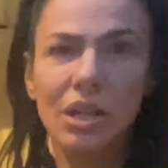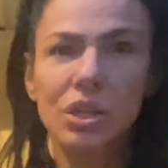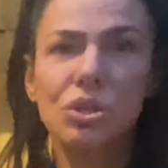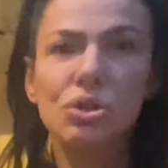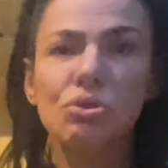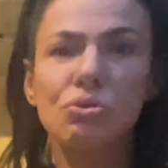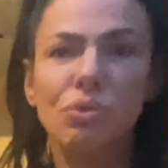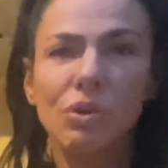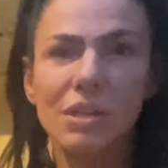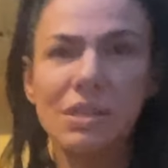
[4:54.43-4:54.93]

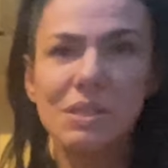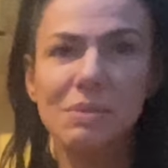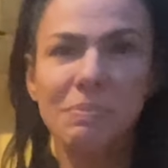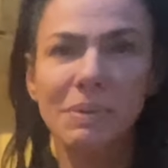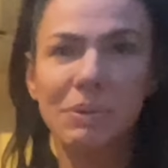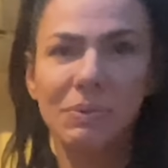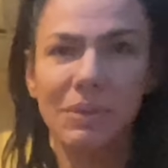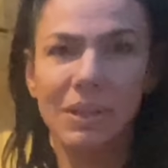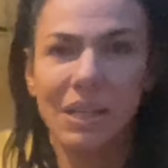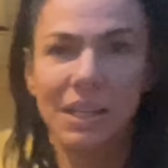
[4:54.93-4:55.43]
Trust me
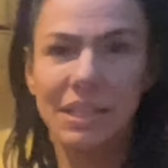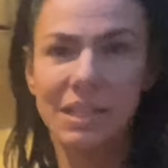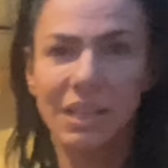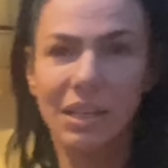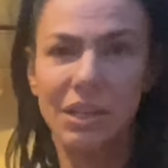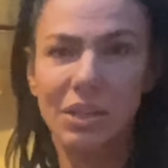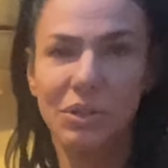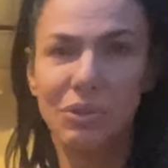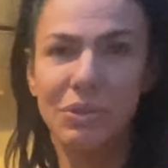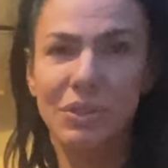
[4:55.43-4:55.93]
when I tell
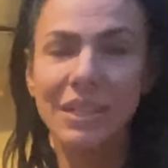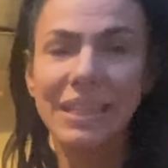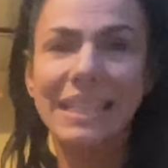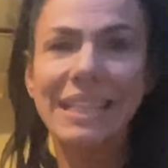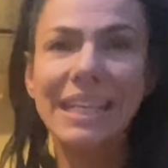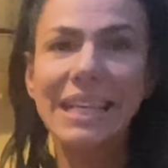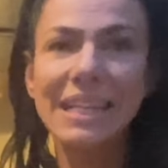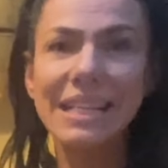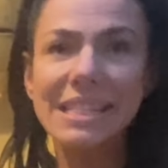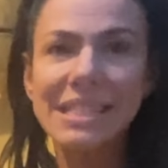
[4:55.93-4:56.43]
you,
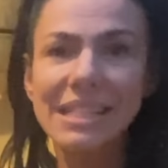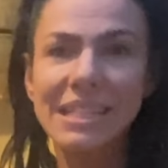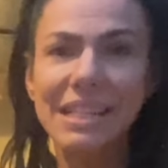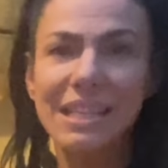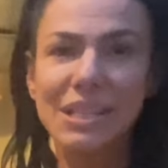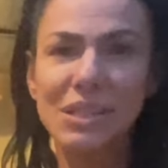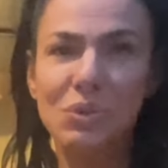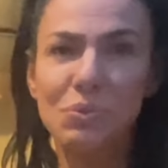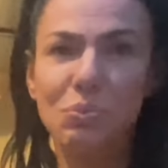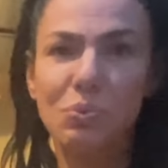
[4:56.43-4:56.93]
this
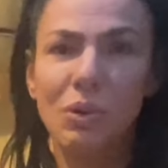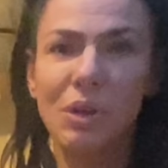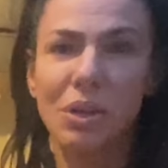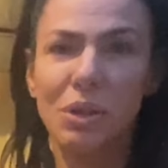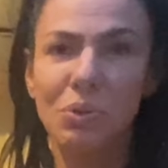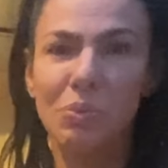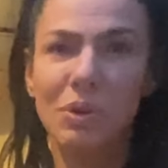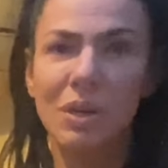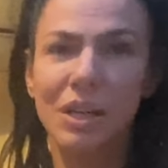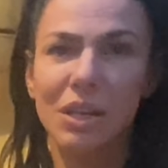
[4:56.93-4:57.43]
is what
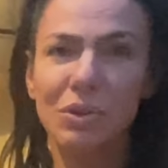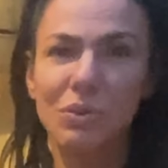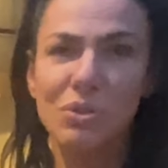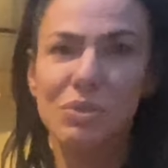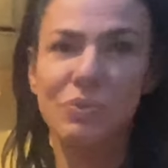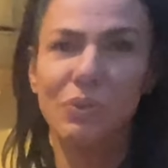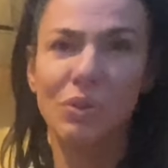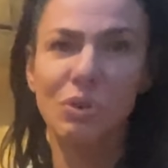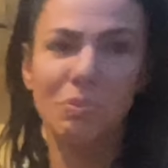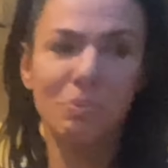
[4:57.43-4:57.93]
you want to use for the your